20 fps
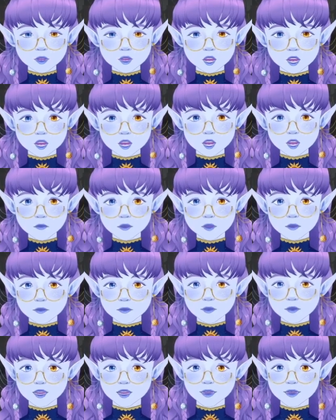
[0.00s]
We were
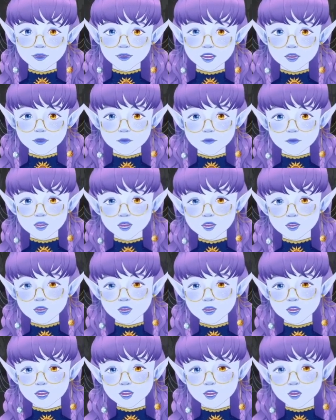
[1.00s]
trying to save money,
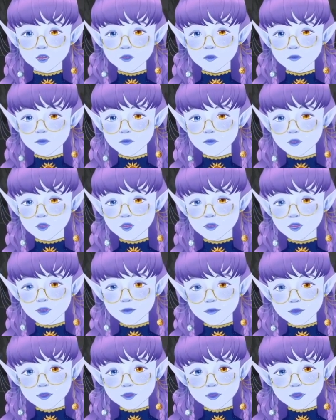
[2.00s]
I know, for
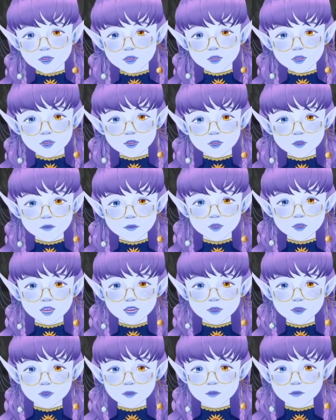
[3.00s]
definitely a
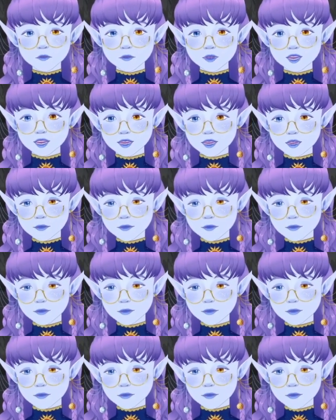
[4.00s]
grand wedding, but